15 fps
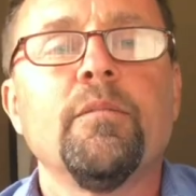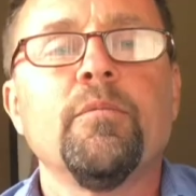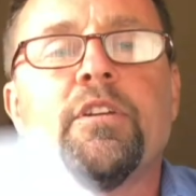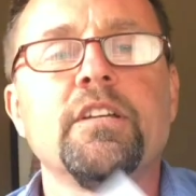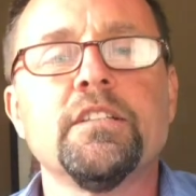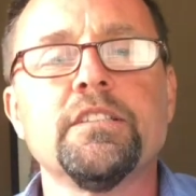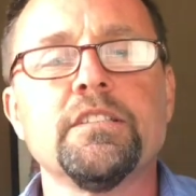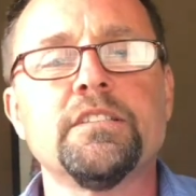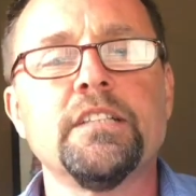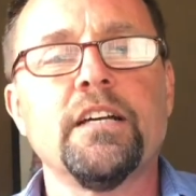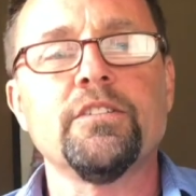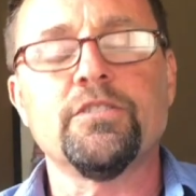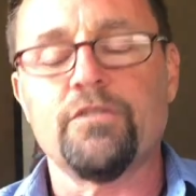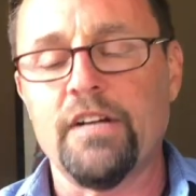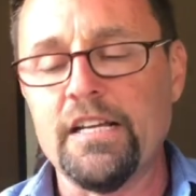Because it
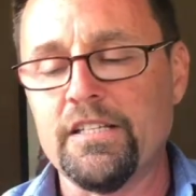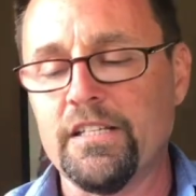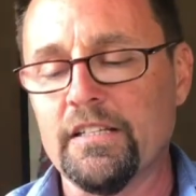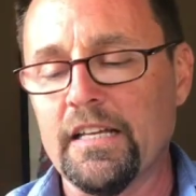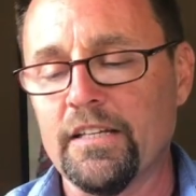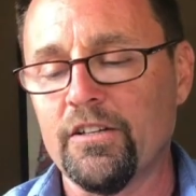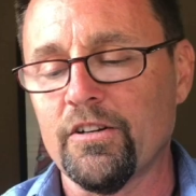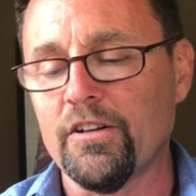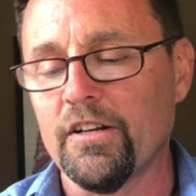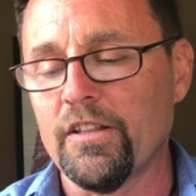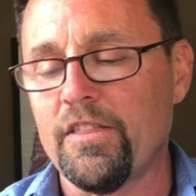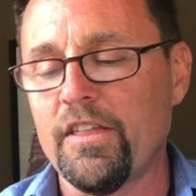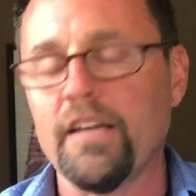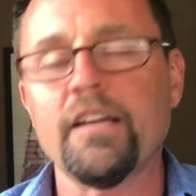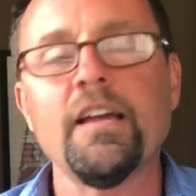sounds crazy, like you're going to
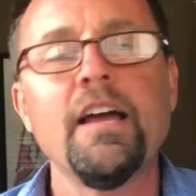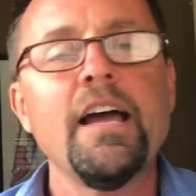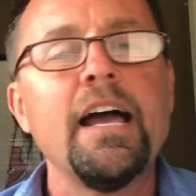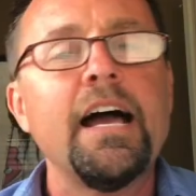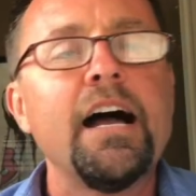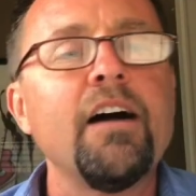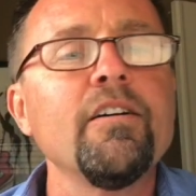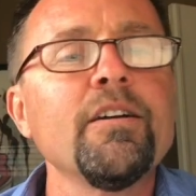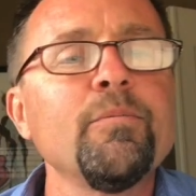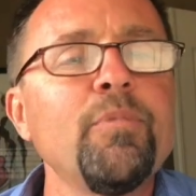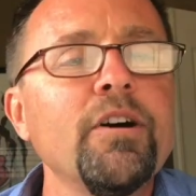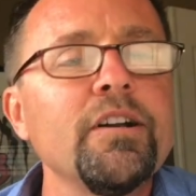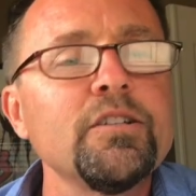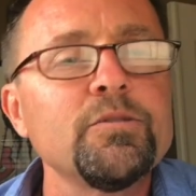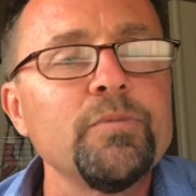think, how could
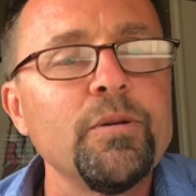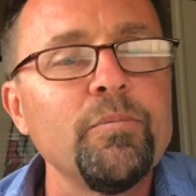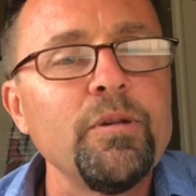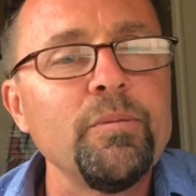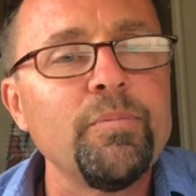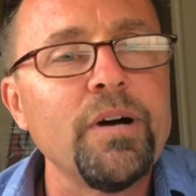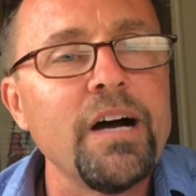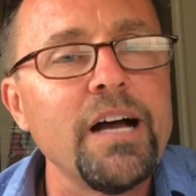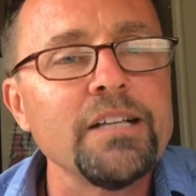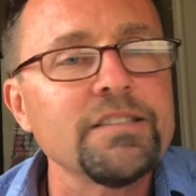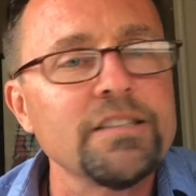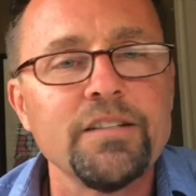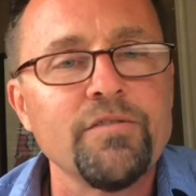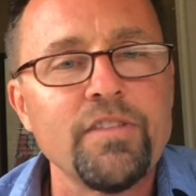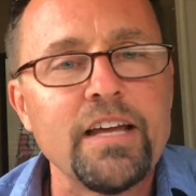punishment be
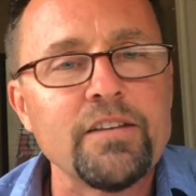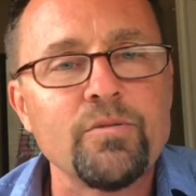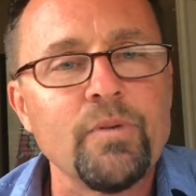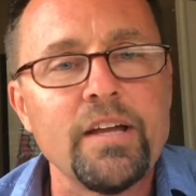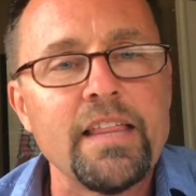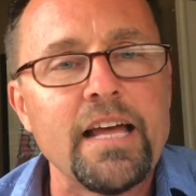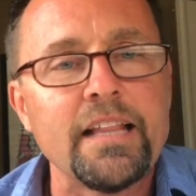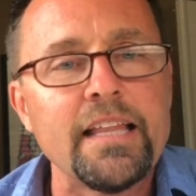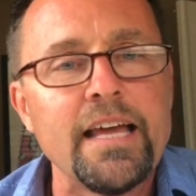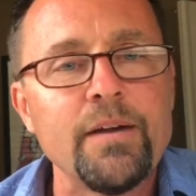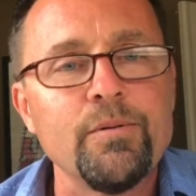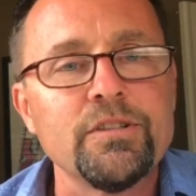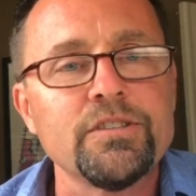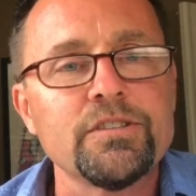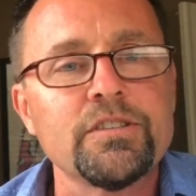positive? That's why that
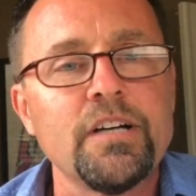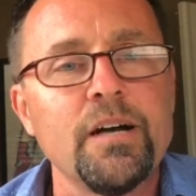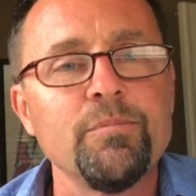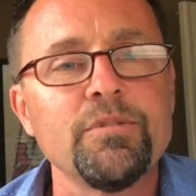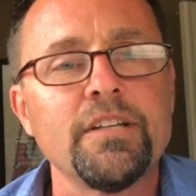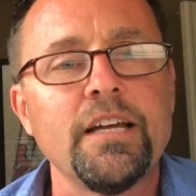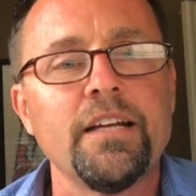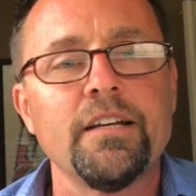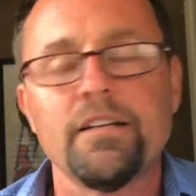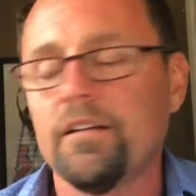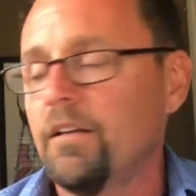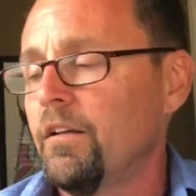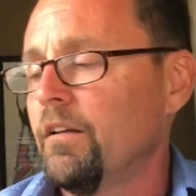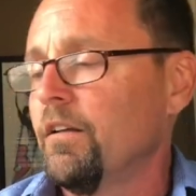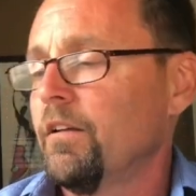language is complicated.
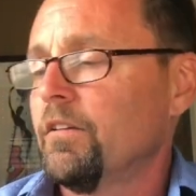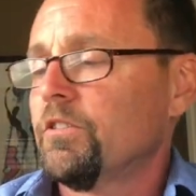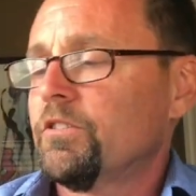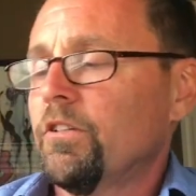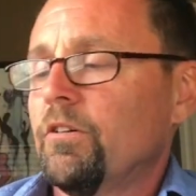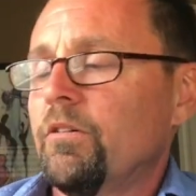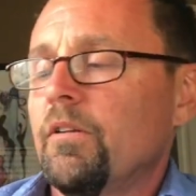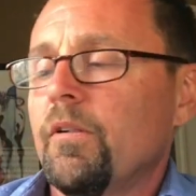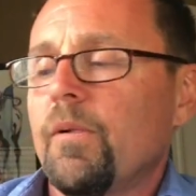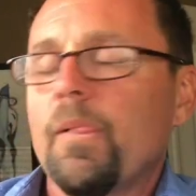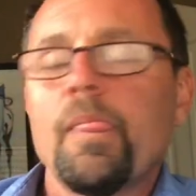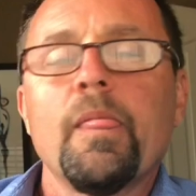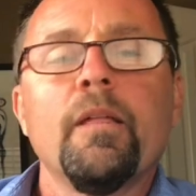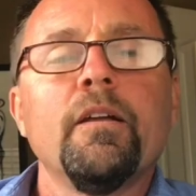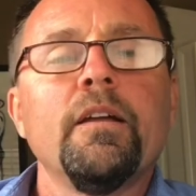So
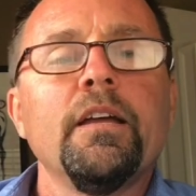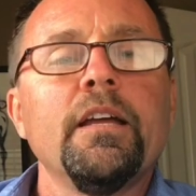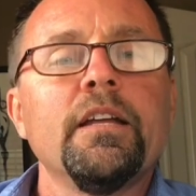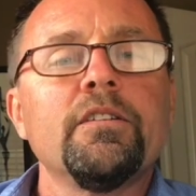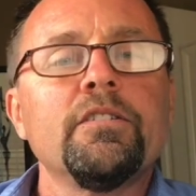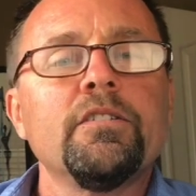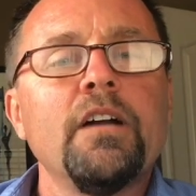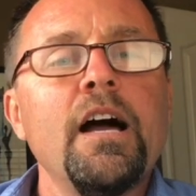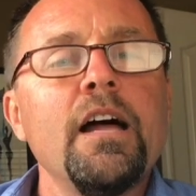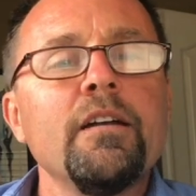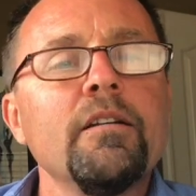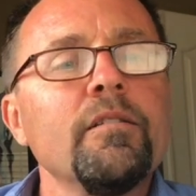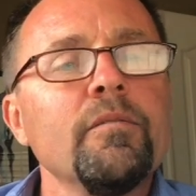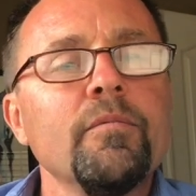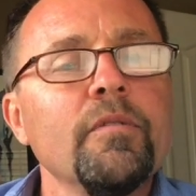it's
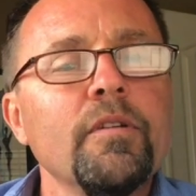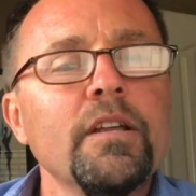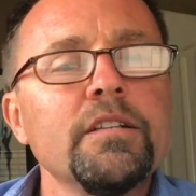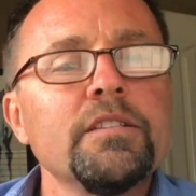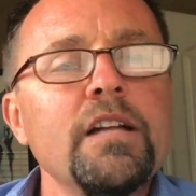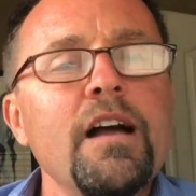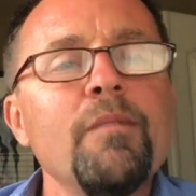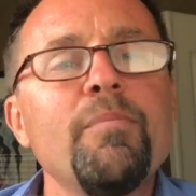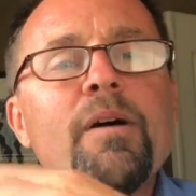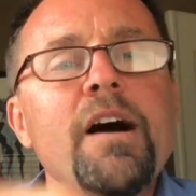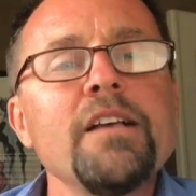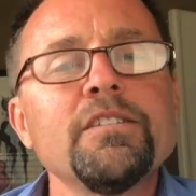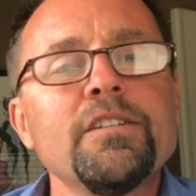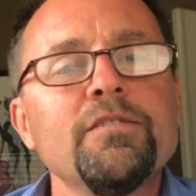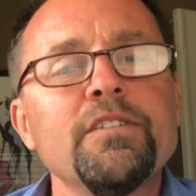not
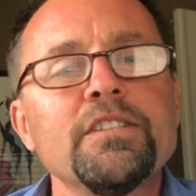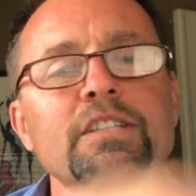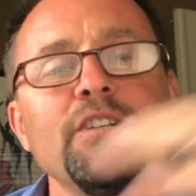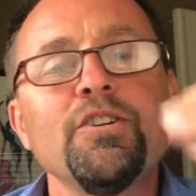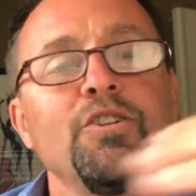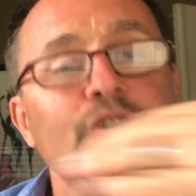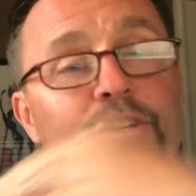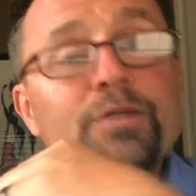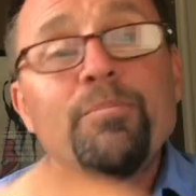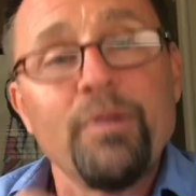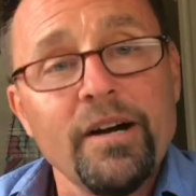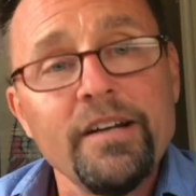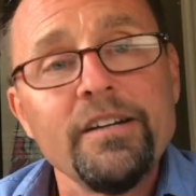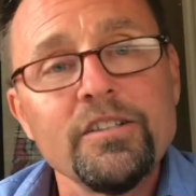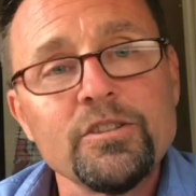positive as in good
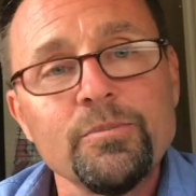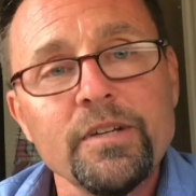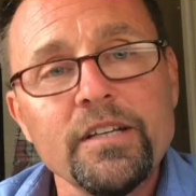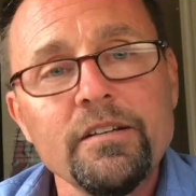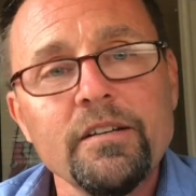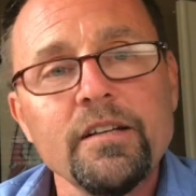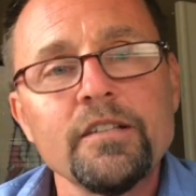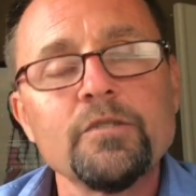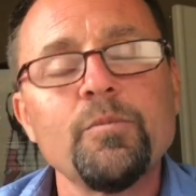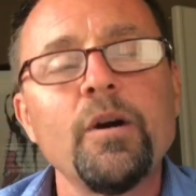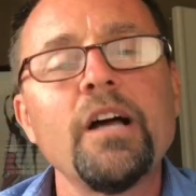punishment. It's